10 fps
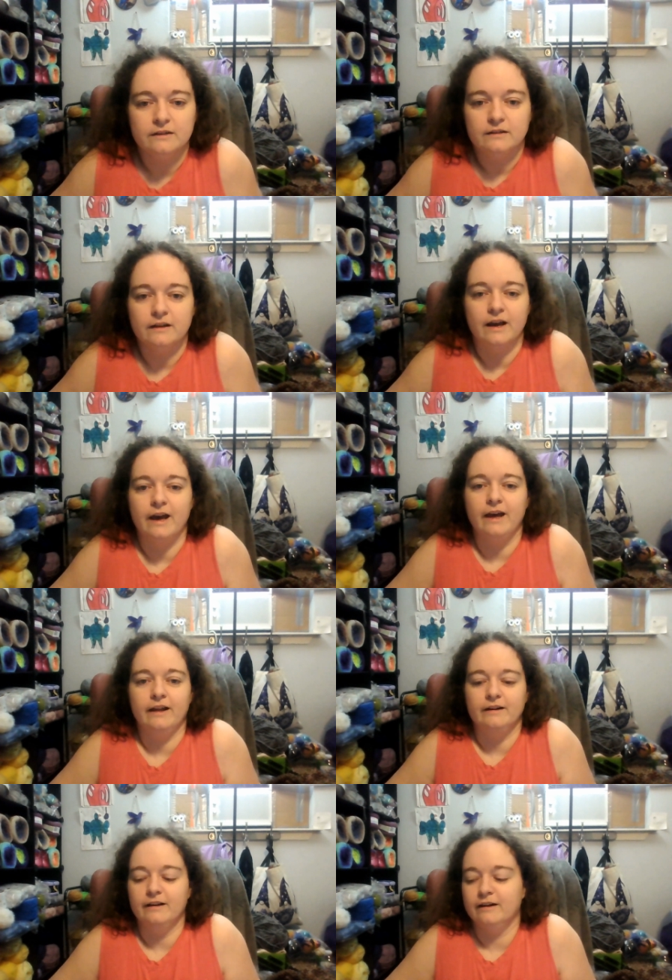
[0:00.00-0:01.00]

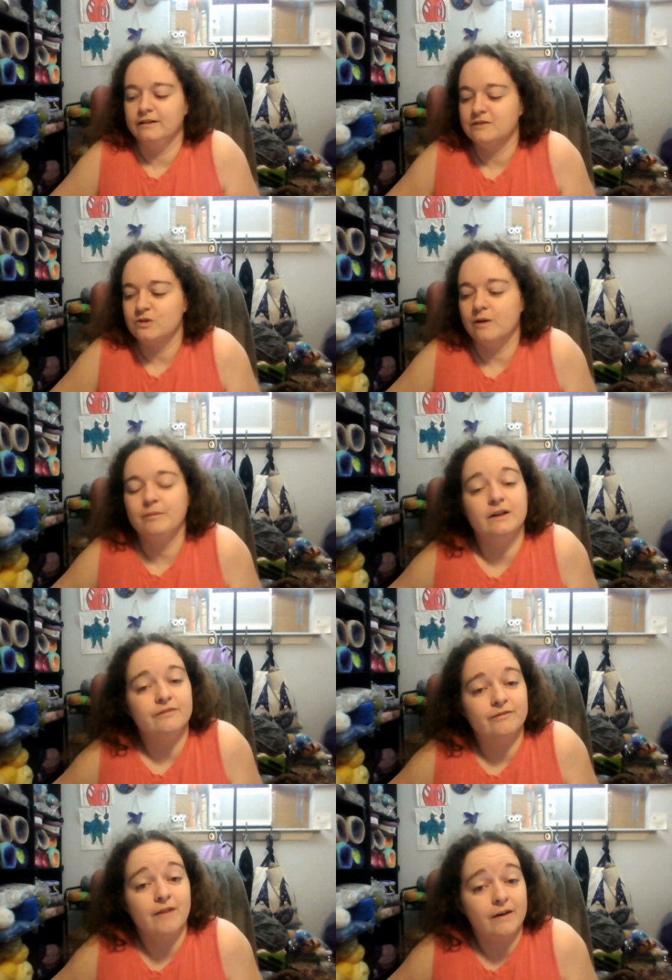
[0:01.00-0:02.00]
and so I'm gonna
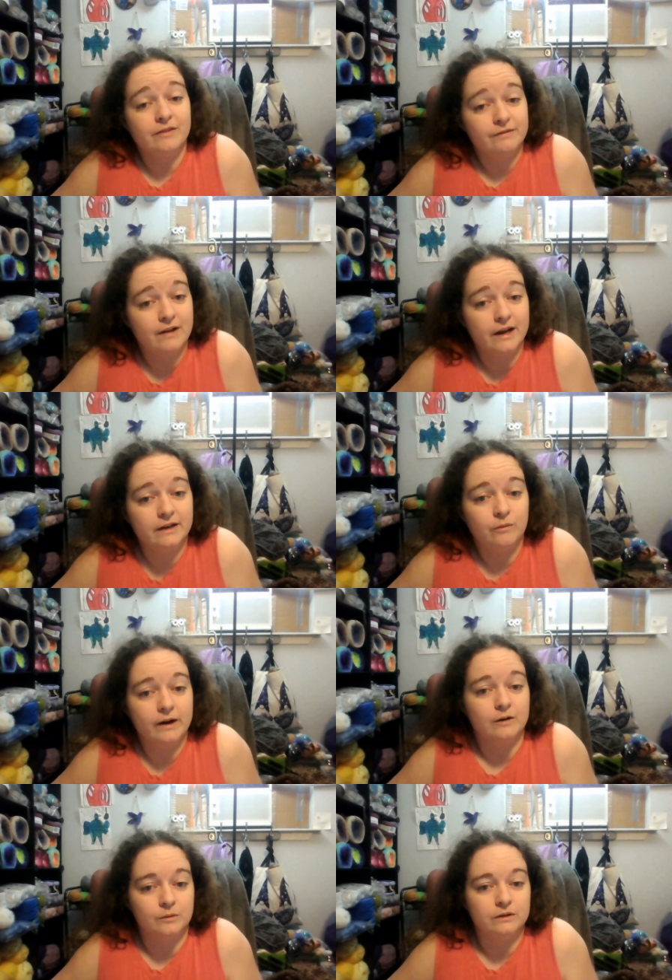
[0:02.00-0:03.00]
have to find a
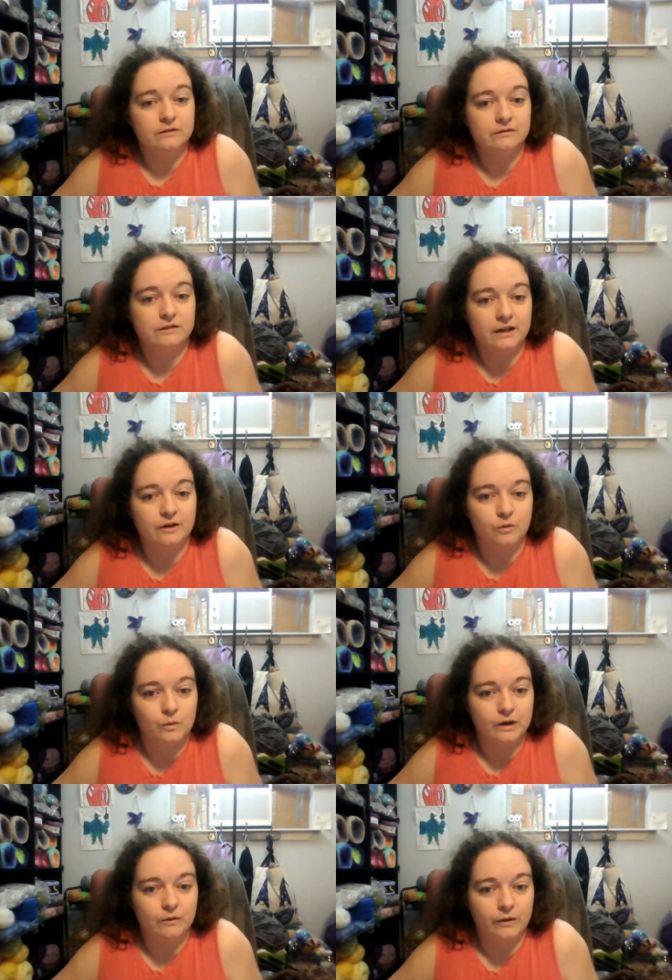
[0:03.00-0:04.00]
wearable that it'll
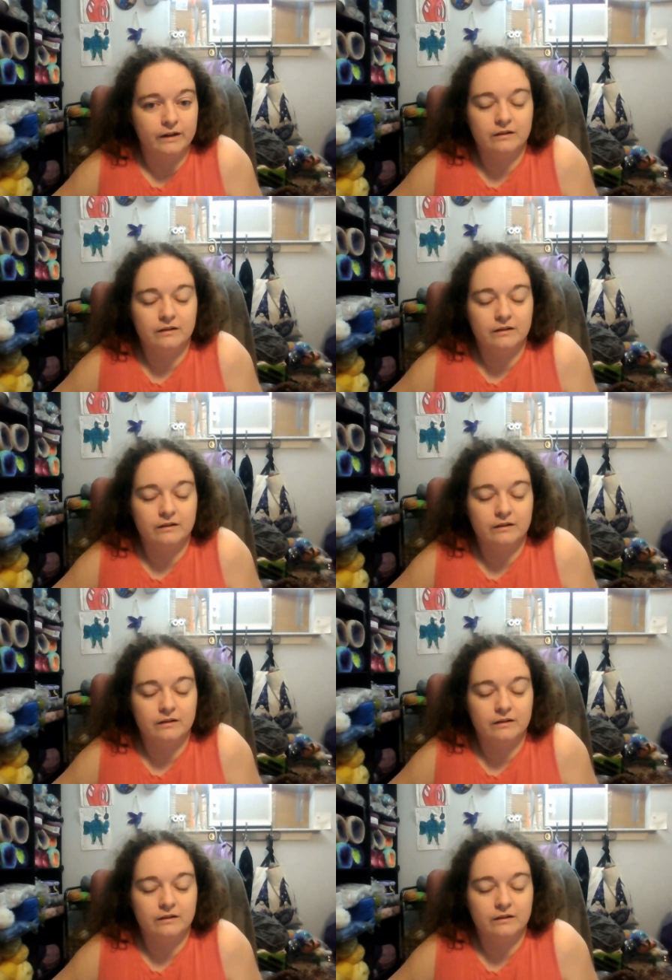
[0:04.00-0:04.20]
work with.